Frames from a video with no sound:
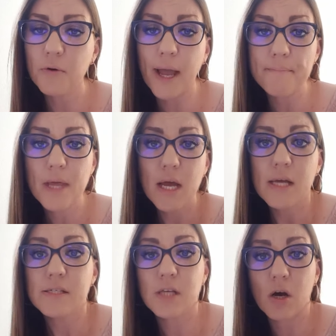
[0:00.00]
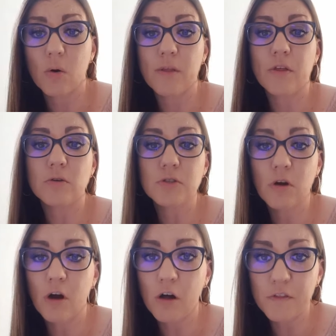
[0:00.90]
Okay, so those
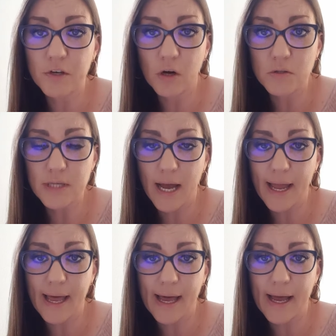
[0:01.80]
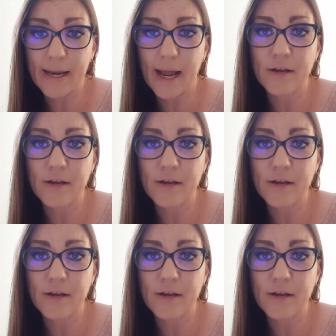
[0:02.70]
are all the notes I had.